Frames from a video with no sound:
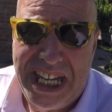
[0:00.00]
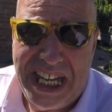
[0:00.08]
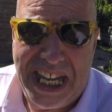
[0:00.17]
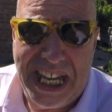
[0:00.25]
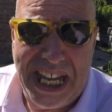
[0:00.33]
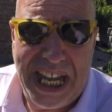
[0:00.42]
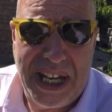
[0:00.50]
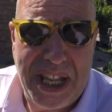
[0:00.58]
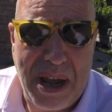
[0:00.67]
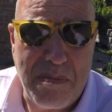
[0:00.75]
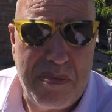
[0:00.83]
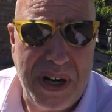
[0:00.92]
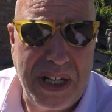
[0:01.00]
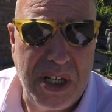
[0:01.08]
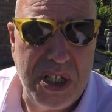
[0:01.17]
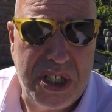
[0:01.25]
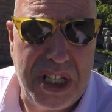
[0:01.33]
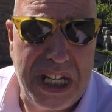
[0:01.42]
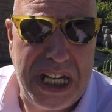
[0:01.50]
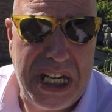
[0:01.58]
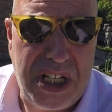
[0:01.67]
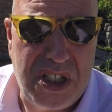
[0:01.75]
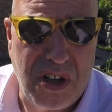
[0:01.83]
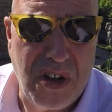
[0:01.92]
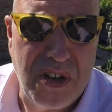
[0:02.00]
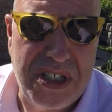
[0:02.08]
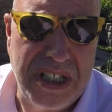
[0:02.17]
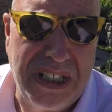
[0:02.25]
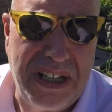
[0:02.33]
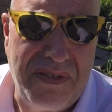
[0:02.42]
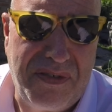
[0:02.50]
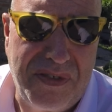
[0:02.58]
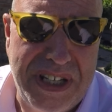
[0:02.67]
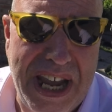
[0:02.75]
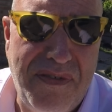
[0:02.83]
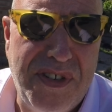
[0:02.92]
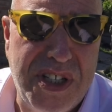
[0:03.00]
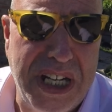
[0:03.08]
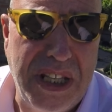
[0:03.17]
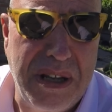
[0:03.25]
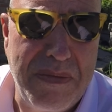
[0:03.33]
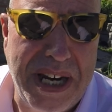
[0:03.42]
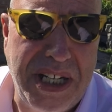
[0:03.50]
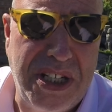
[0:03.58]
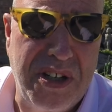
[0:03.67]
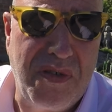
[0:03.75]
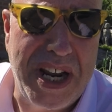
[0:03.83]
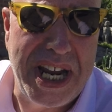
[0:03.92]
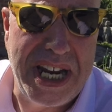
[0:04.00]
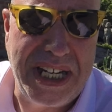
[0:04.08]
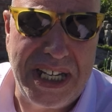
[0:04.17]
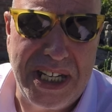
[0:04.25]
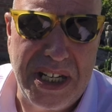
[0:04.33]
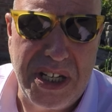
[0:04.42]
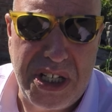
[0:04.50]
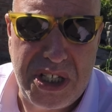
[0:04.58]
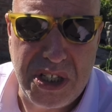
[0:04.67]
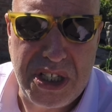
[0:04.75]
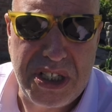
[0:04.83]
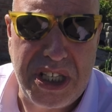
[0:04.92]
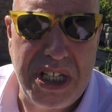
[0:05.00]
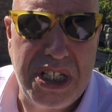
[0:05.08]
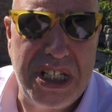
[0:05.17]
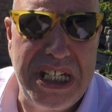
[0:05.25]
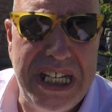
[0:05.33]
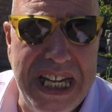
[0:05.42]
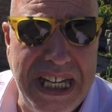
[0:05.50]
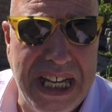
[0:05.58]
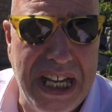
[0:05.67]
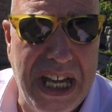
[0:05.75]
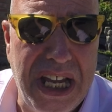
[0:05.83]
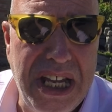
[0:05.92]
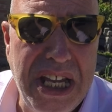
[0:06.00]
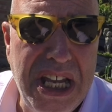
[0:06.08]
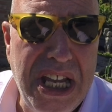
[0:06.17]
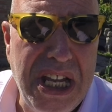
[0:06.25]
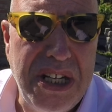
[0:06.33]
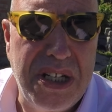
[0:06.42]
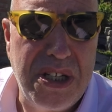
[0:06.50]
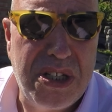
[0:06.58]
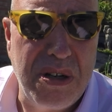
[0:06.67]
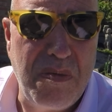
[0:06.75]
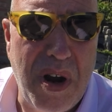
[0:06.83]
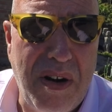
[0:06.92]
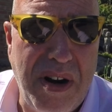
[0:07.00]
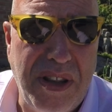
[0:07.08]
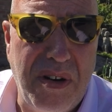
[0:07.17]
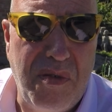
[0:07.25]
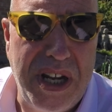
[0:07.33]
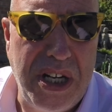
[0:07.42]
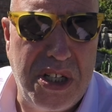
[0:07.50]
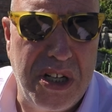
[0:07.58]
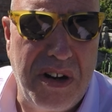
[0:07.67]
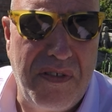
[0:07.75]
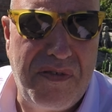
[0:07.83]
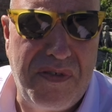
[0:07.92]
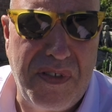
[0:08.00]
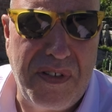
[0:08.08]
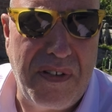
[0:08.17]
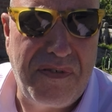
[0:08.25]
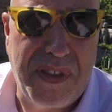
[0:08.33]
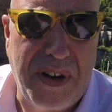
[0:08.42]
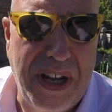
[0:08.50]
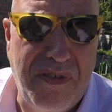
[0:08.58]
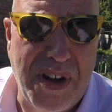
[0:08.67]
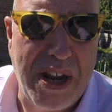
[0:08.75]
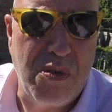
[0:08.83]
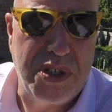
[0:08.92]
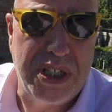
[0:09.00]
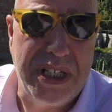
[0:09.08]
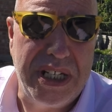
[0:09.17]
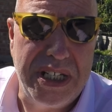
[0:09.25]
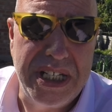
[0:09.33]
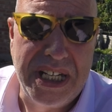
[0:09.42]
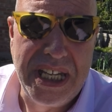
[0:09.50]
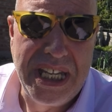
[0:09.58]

And that brings the total of deaths in the Mediterranean just this year to somewhere in the region of 3,000.